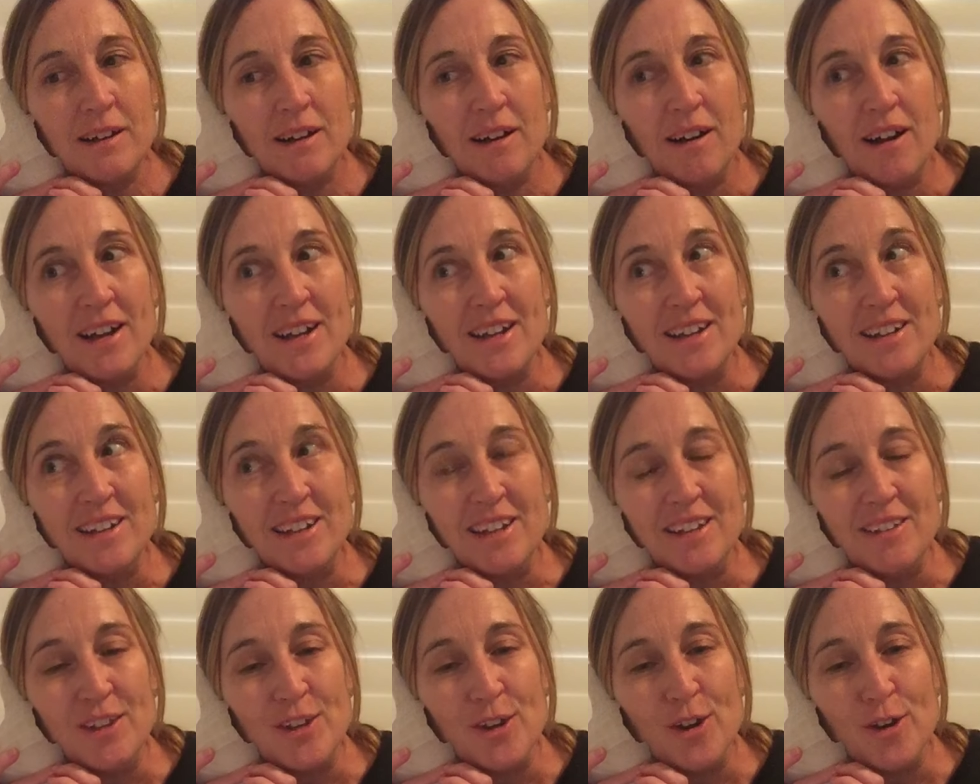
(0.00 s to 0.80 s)
I can
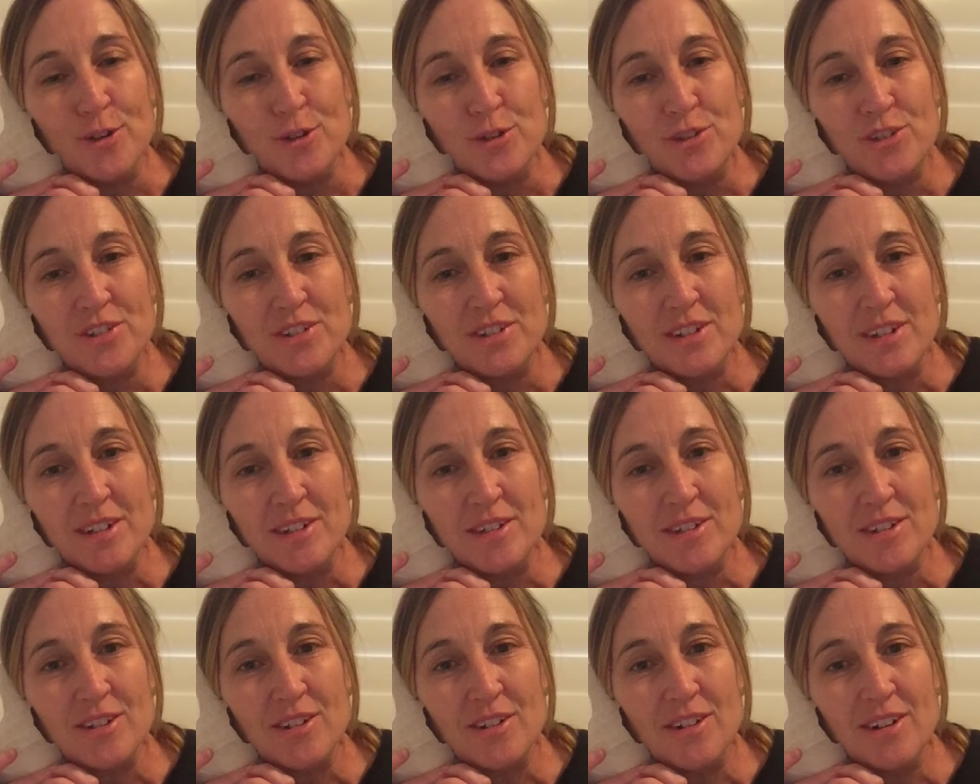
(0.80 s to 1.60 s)
hear the ocean
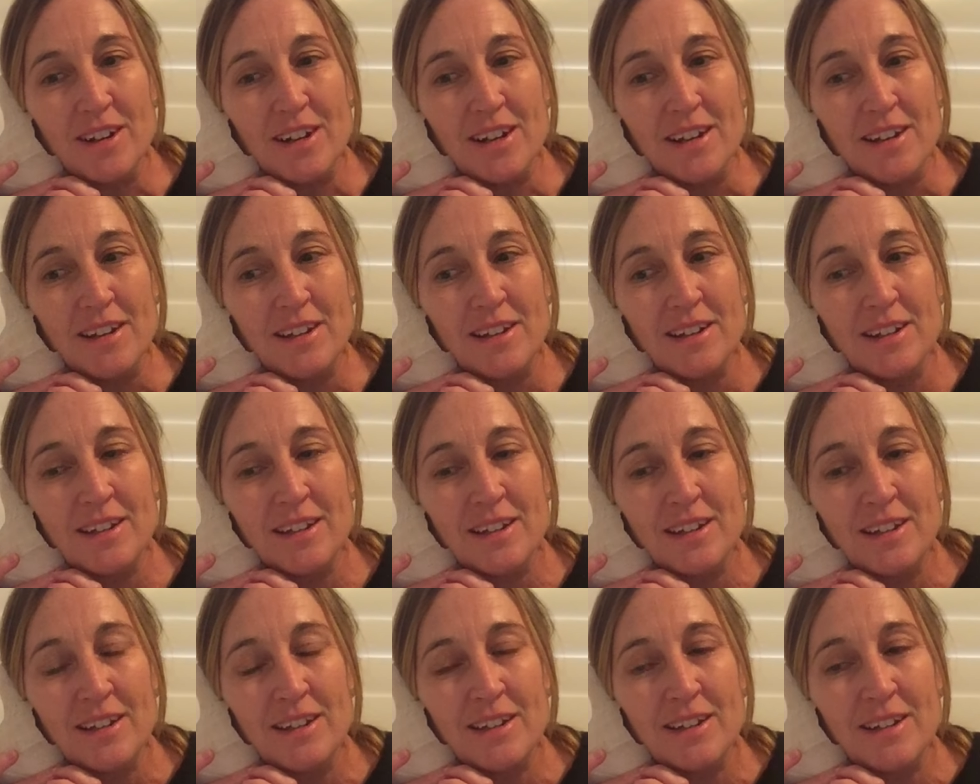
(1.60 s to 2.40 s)
inside.
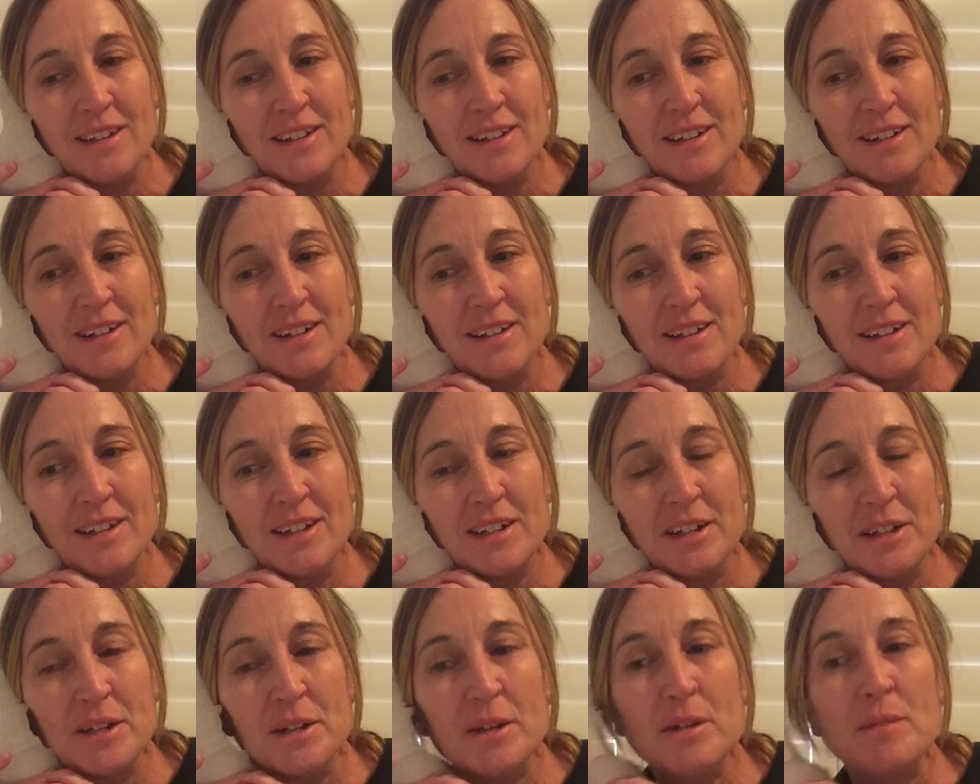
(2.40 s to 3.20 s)

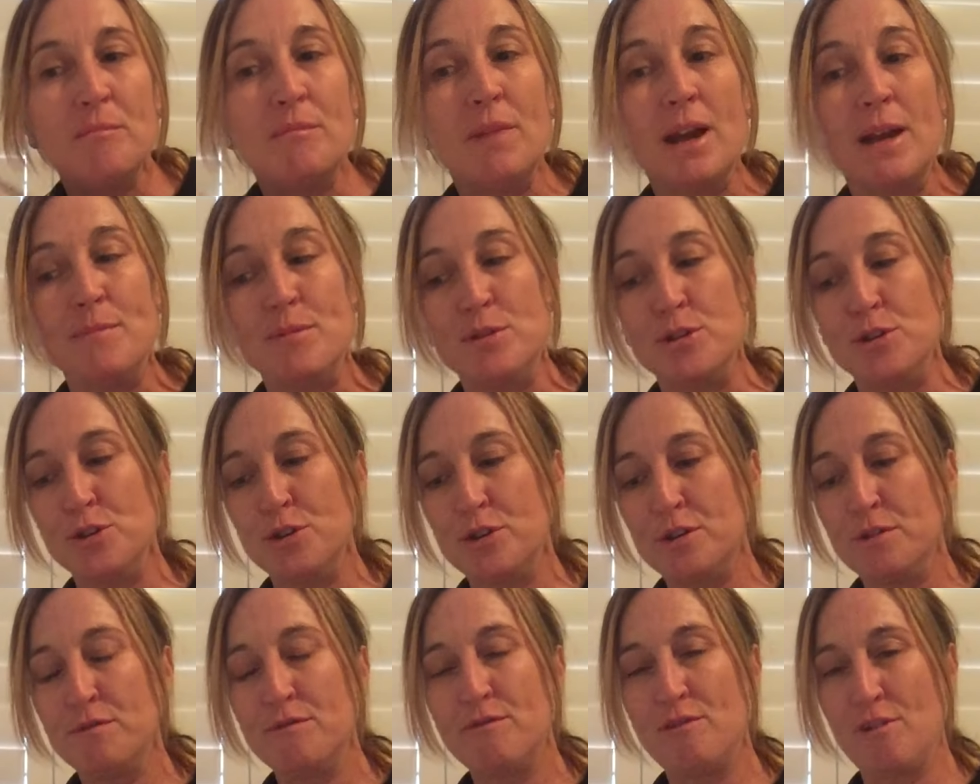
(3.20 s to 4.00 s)
Maybe you
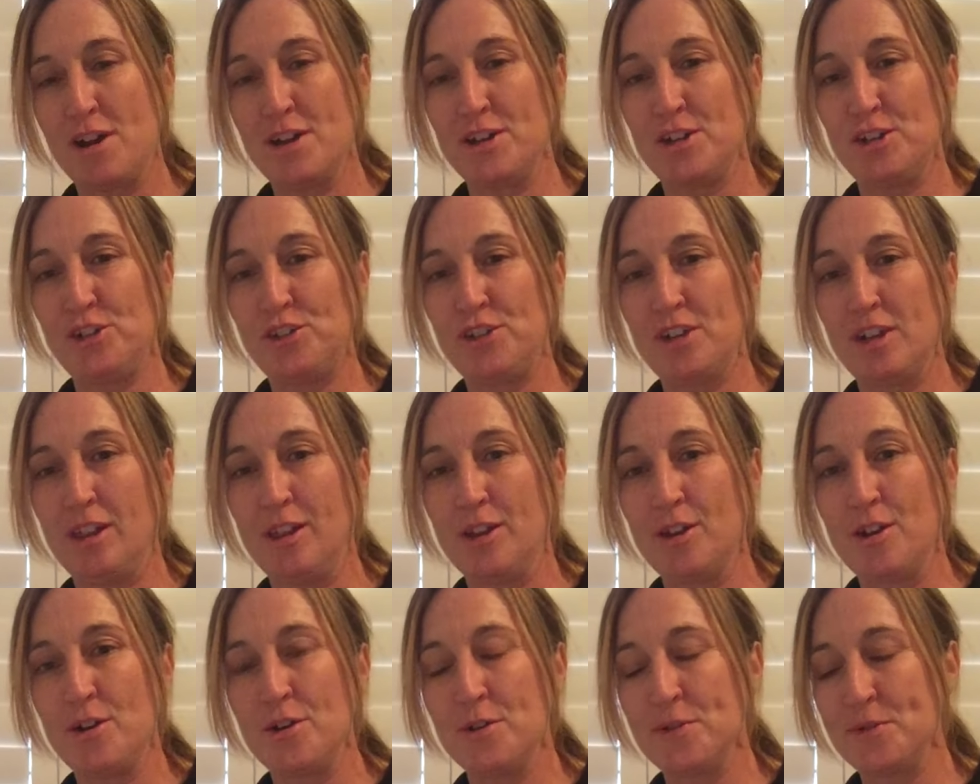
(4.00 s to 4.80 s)
can find a shell
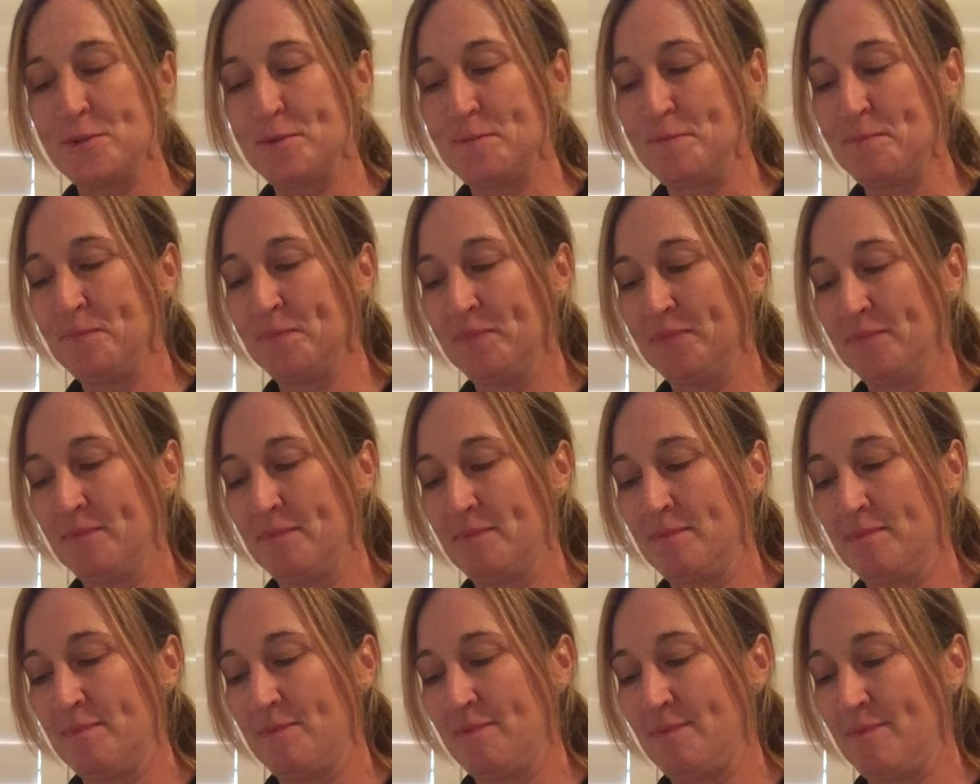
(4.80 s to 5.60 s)
at home
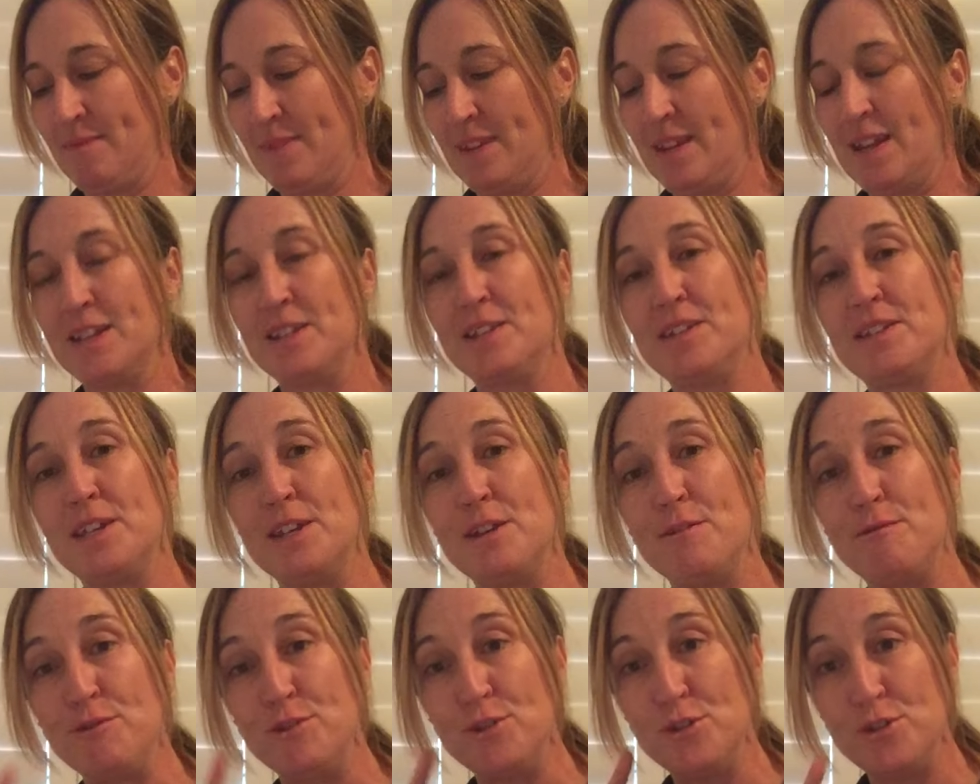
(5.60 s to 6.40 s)
and see
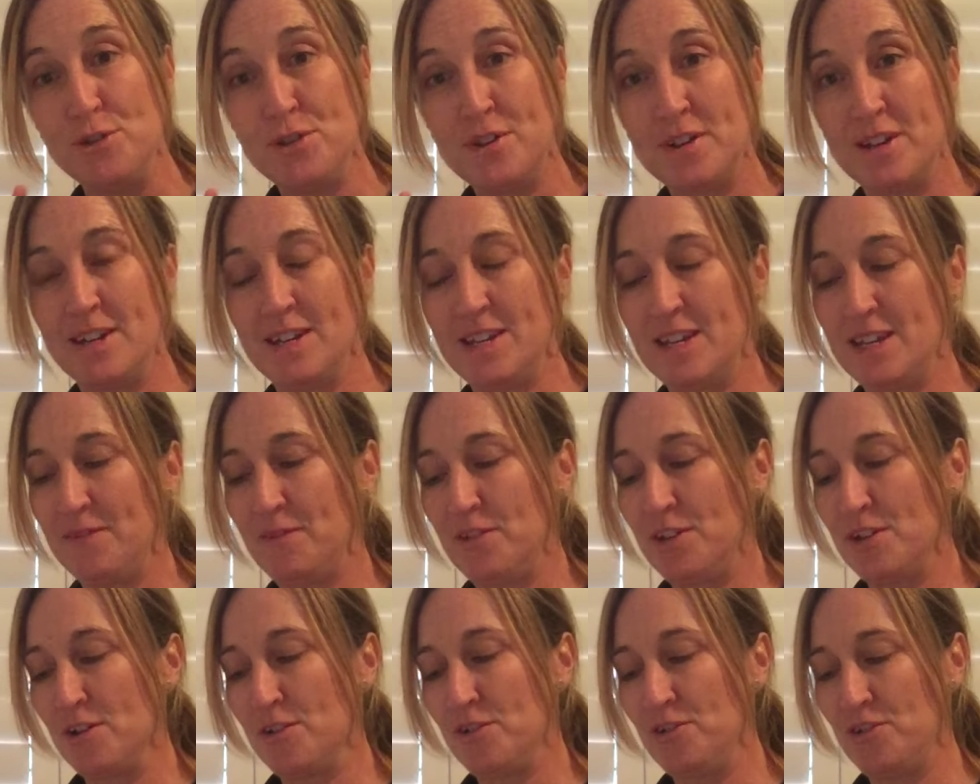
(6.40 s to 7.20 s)
if you can hear
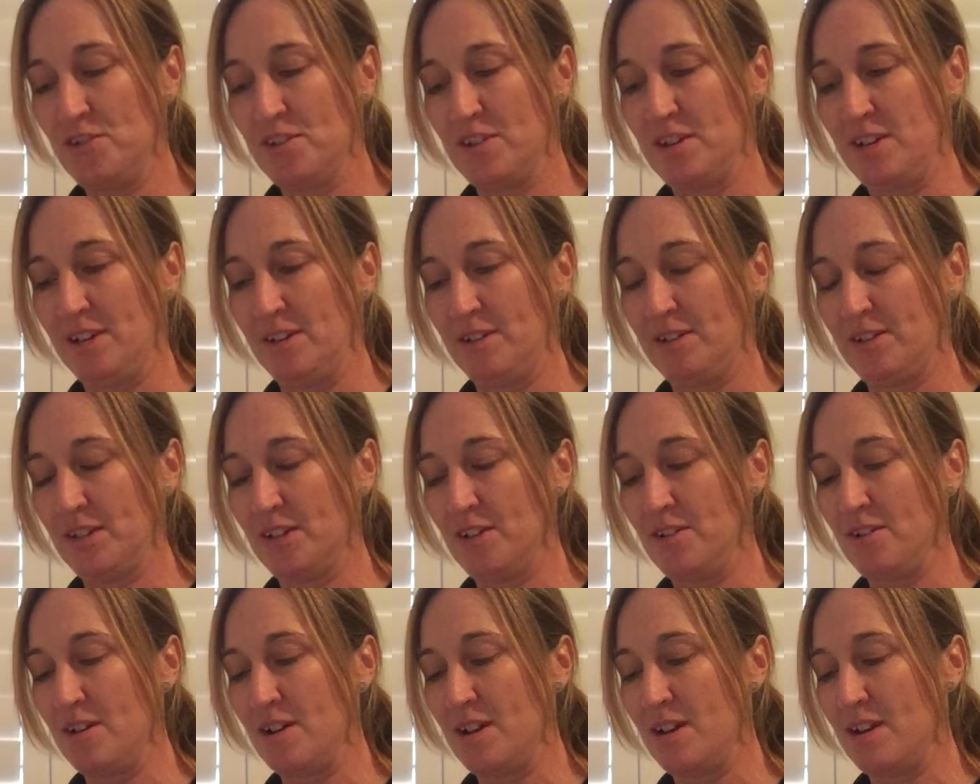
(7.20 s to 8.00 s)
the ocean
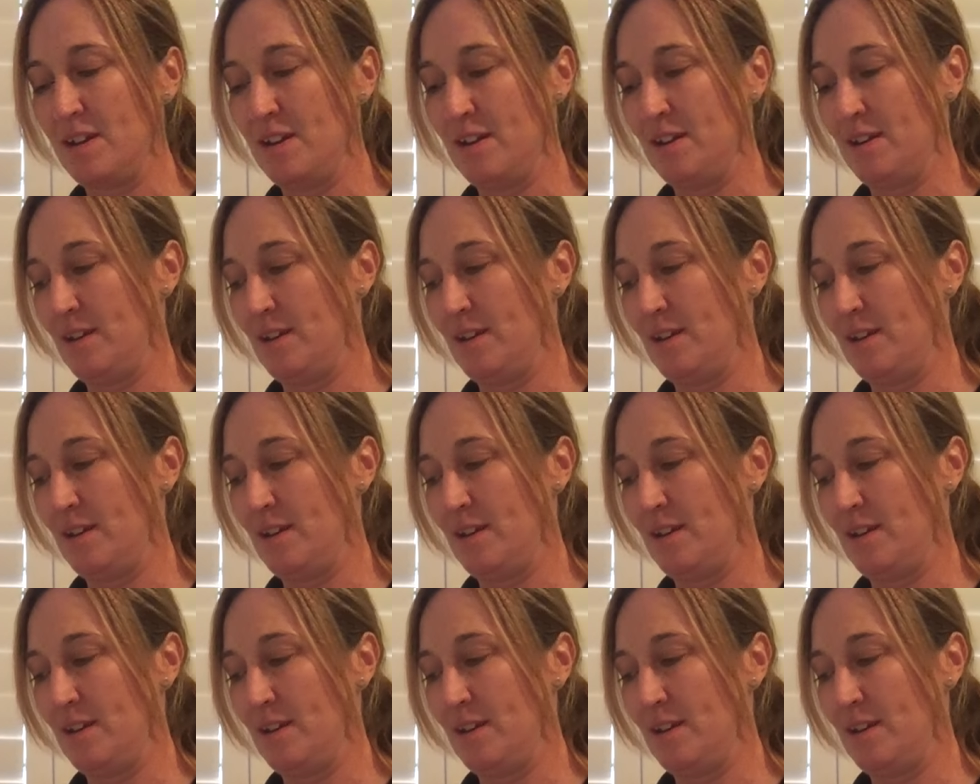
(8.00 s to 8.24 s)
inside.